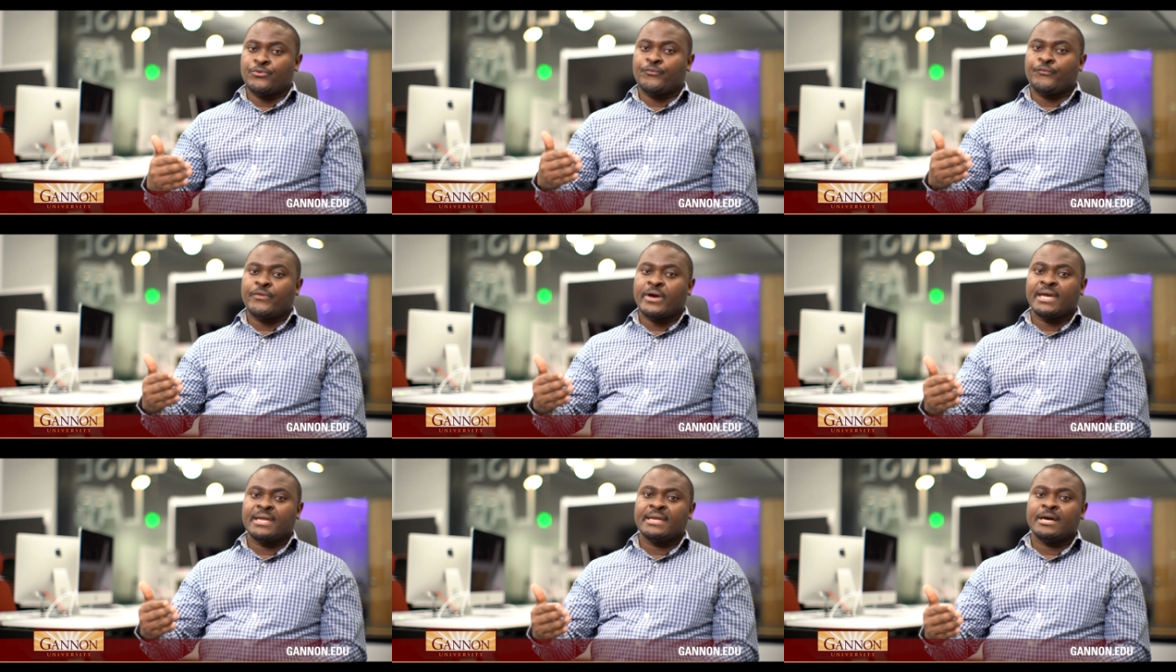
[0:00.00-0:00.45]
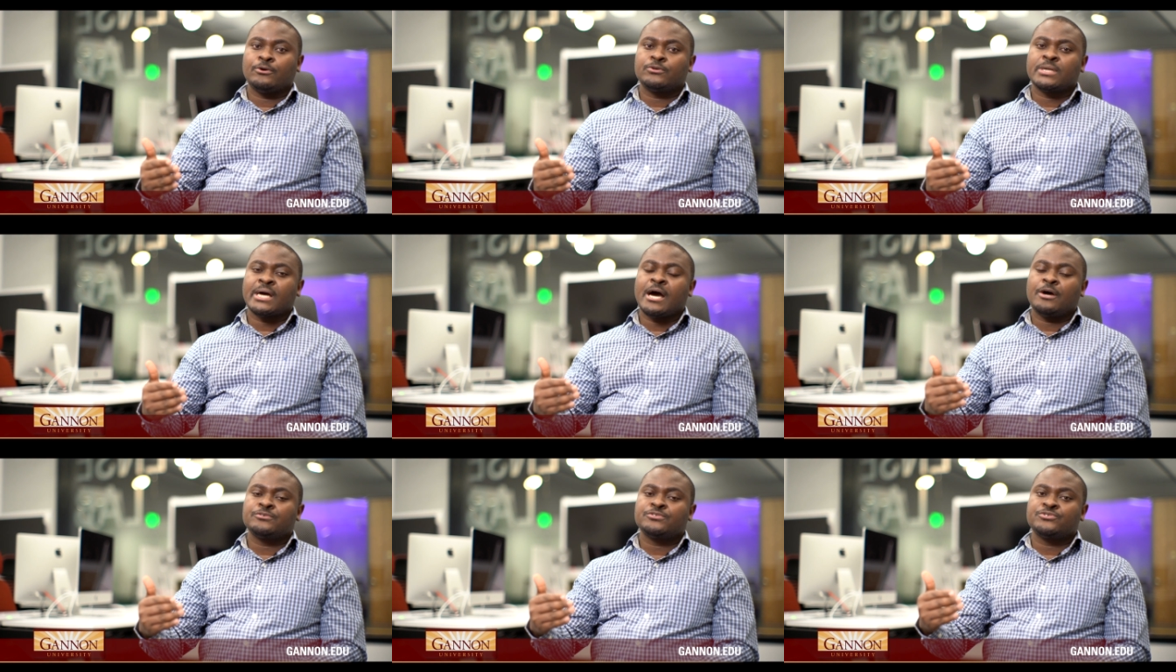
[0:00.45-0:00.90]
find
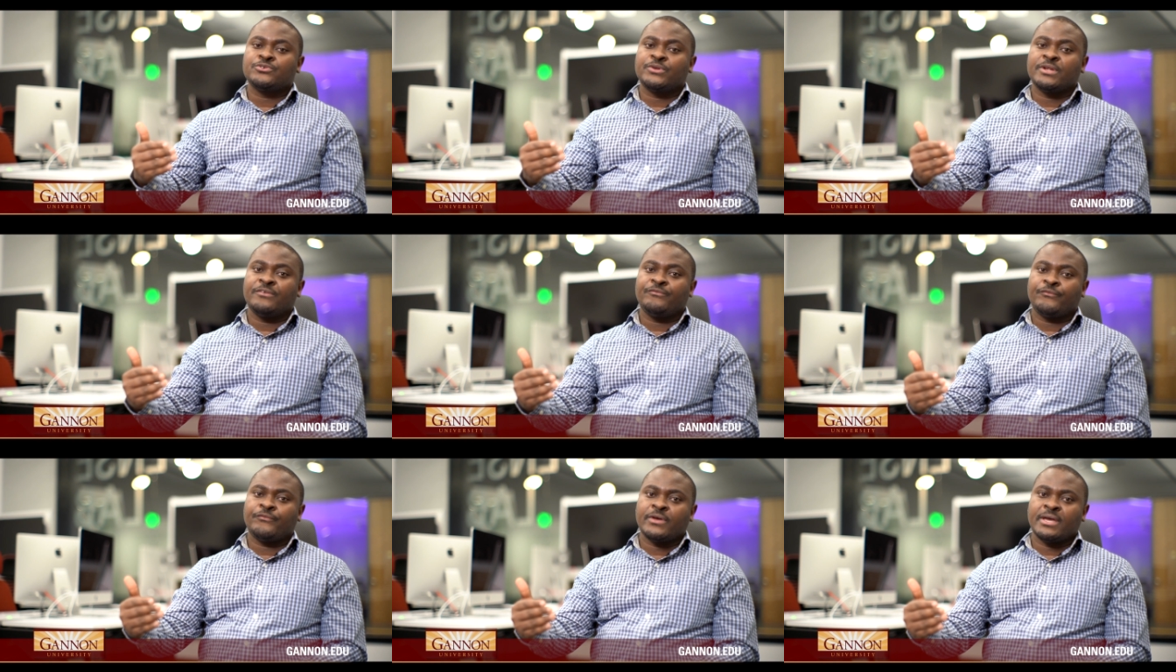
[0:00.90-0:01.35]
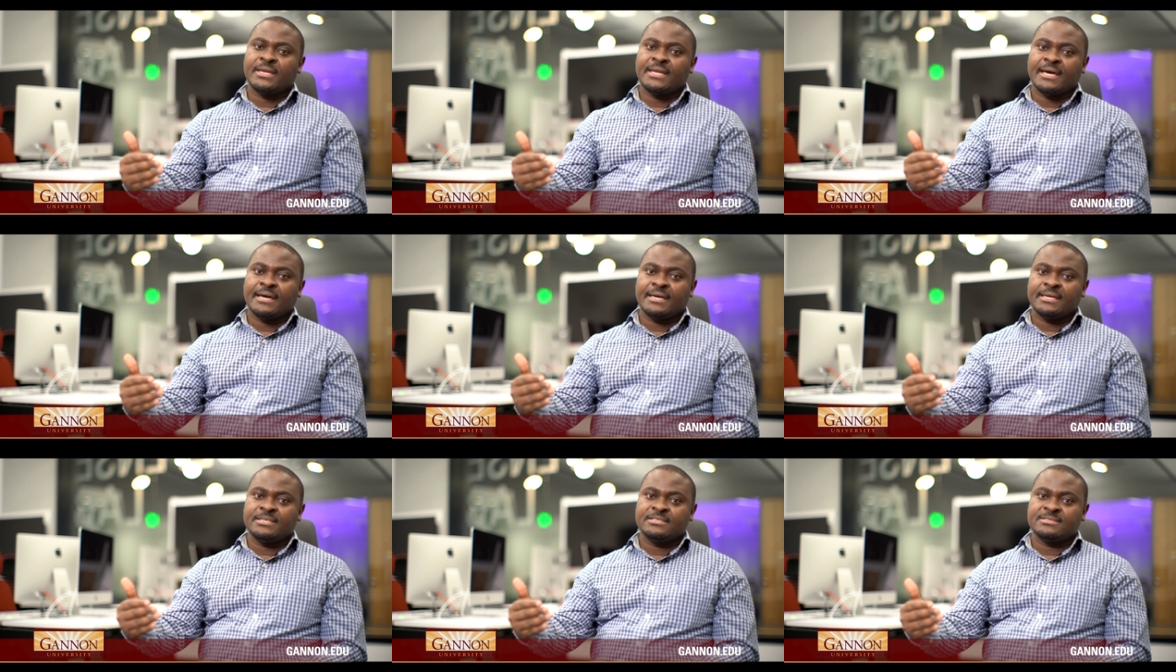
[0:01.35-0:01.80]
out how to defend
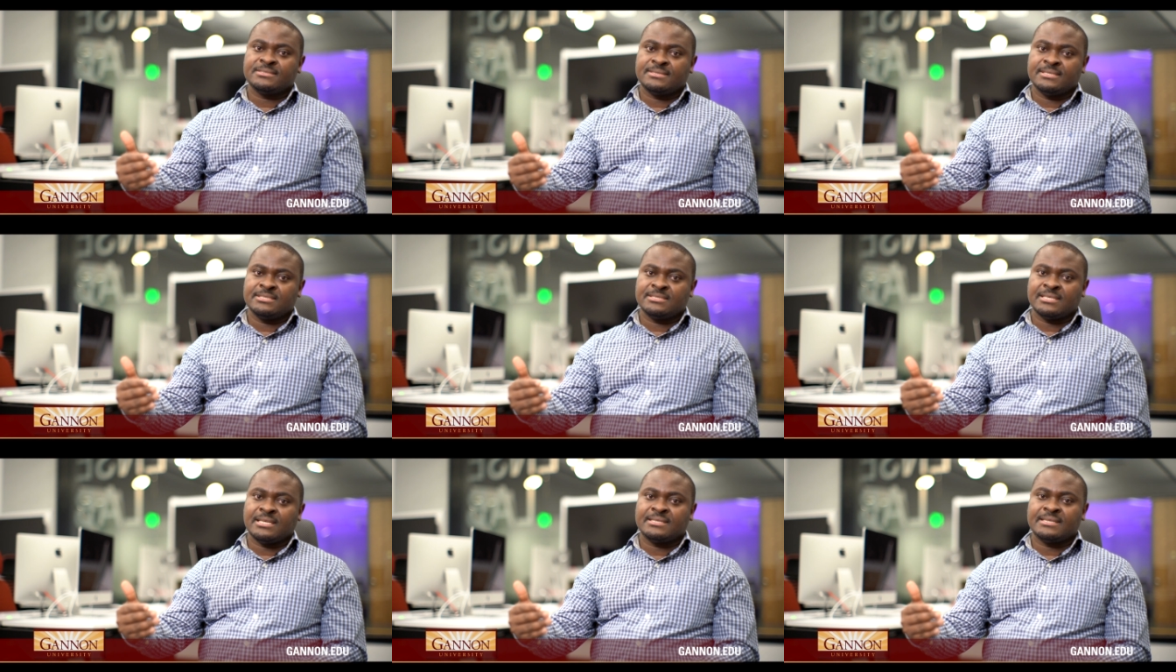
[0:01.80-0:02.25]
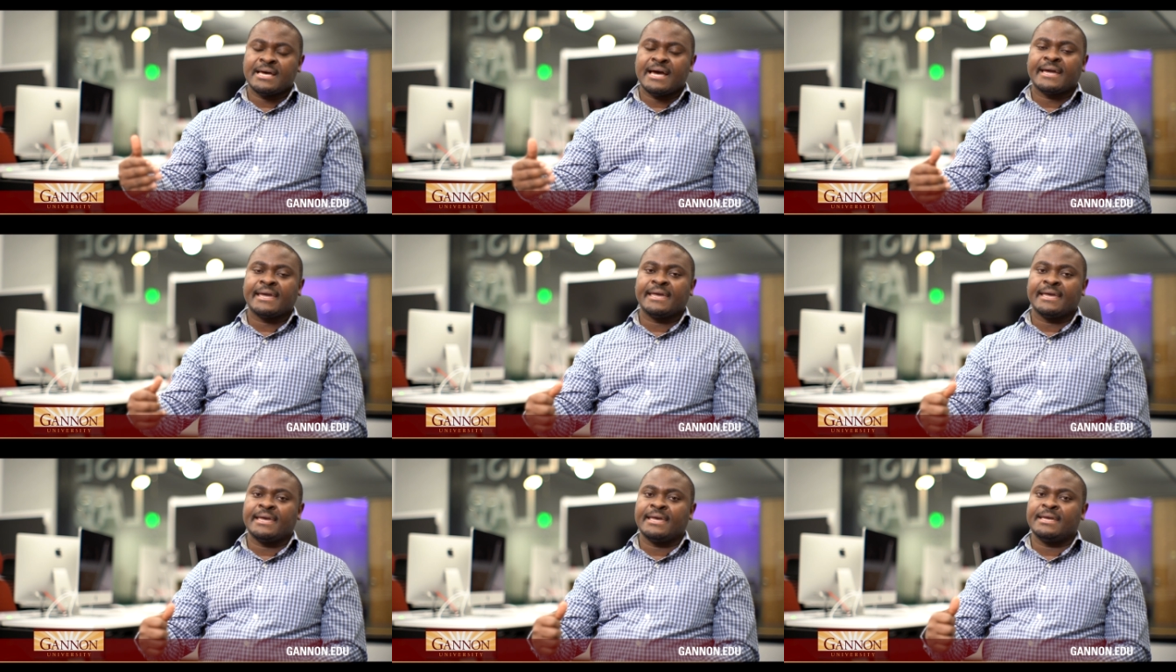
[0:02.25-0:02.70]
against this
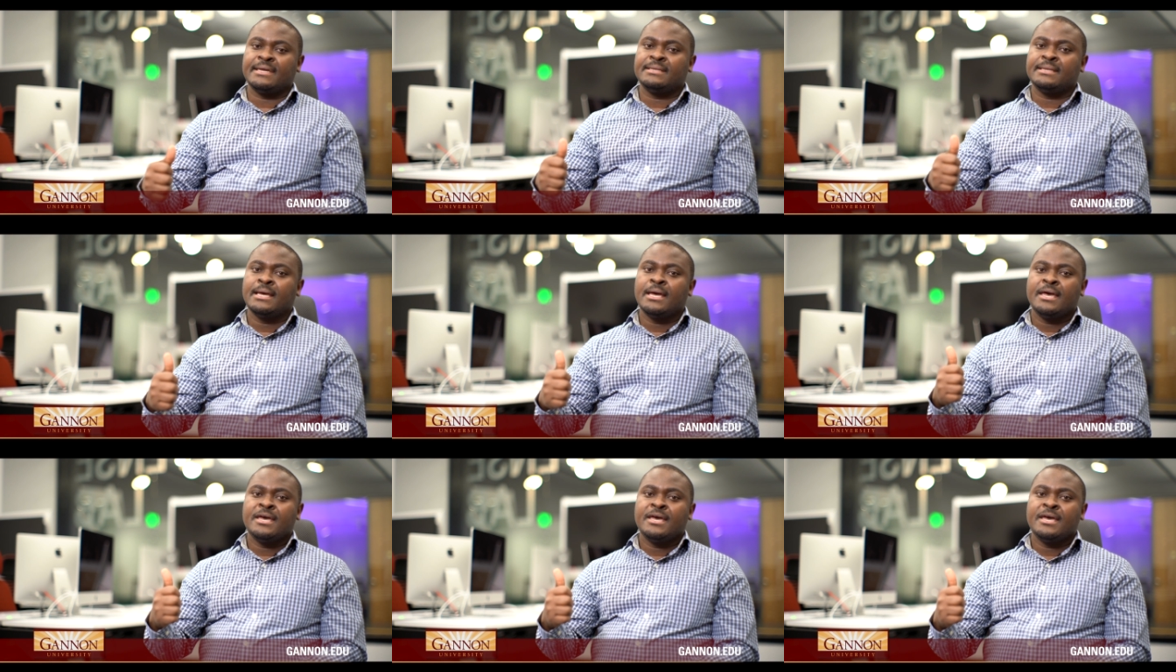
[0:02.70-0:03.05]
attack again